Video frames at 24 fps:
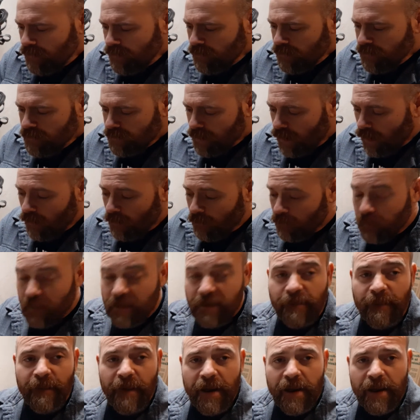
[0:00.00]
So, what's
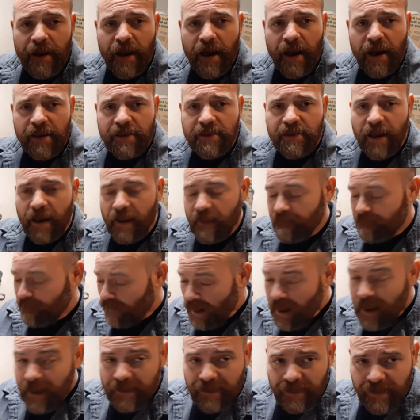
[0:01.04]
Vanna got to say?
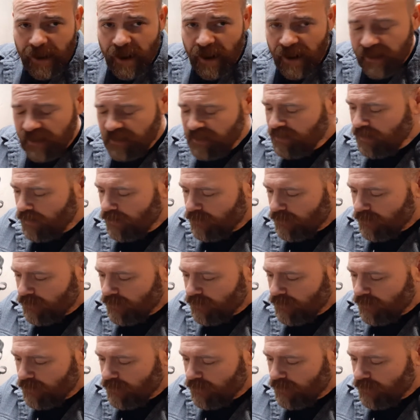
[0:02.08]
Vanna says,